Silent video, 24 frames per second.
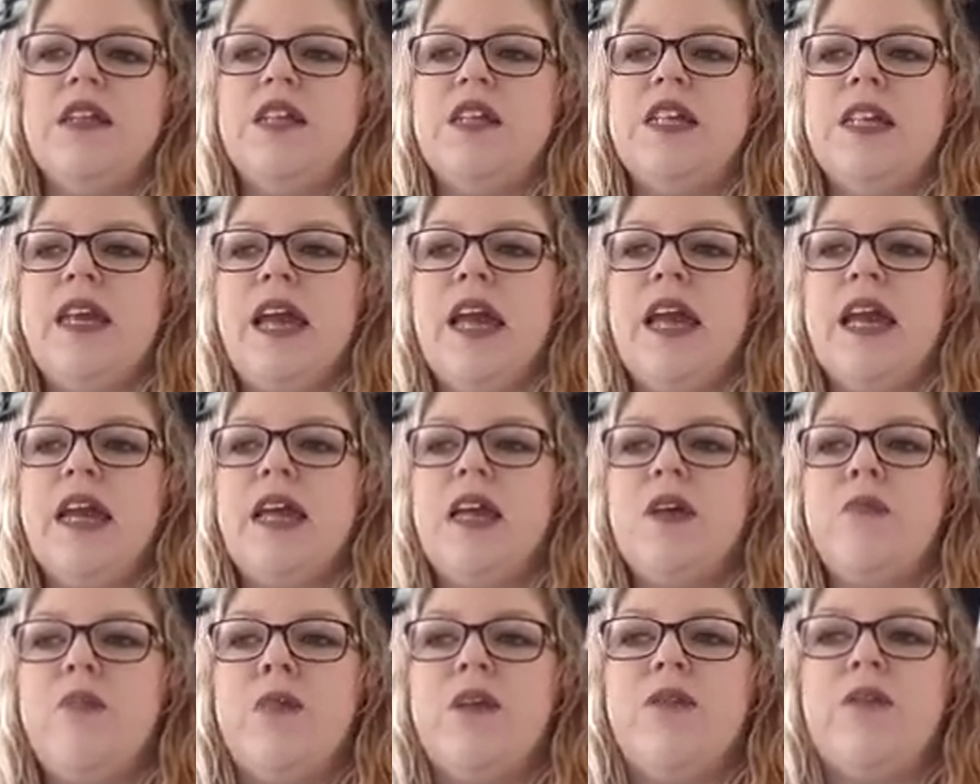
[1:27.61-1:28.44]
today
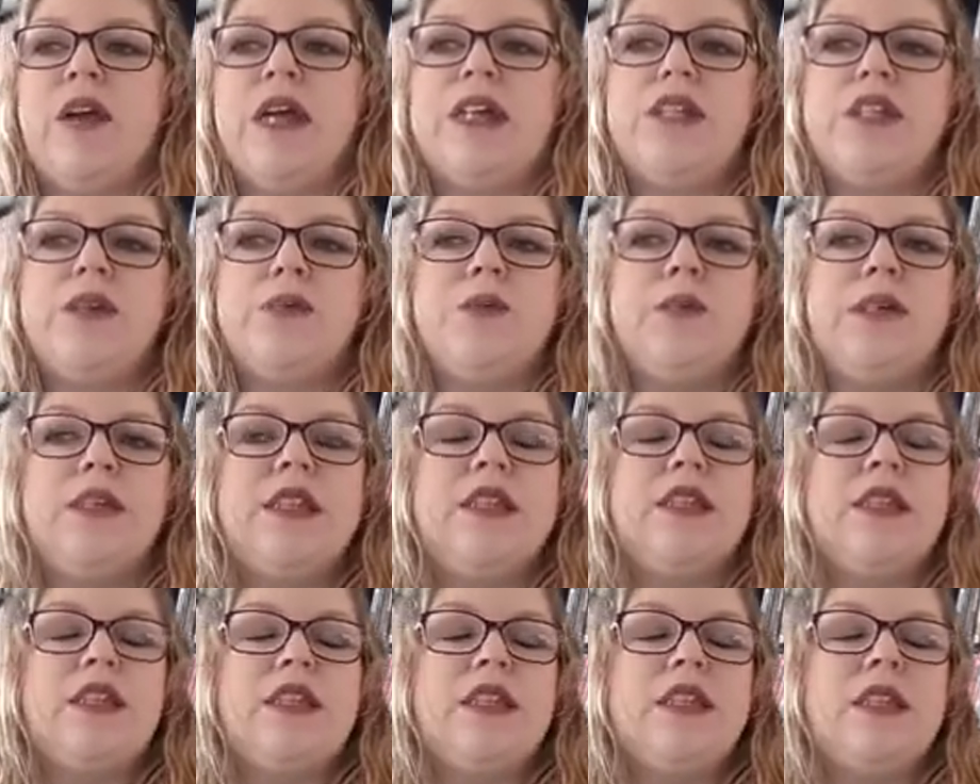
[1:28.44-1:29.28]
can provide you
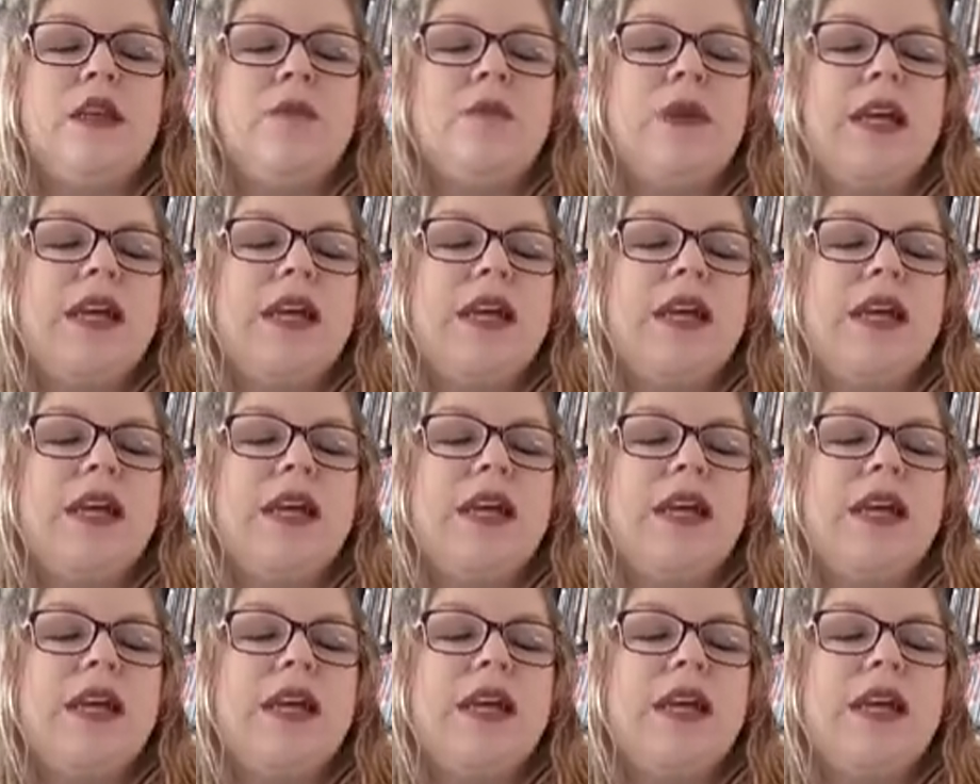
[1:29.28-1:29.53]
with some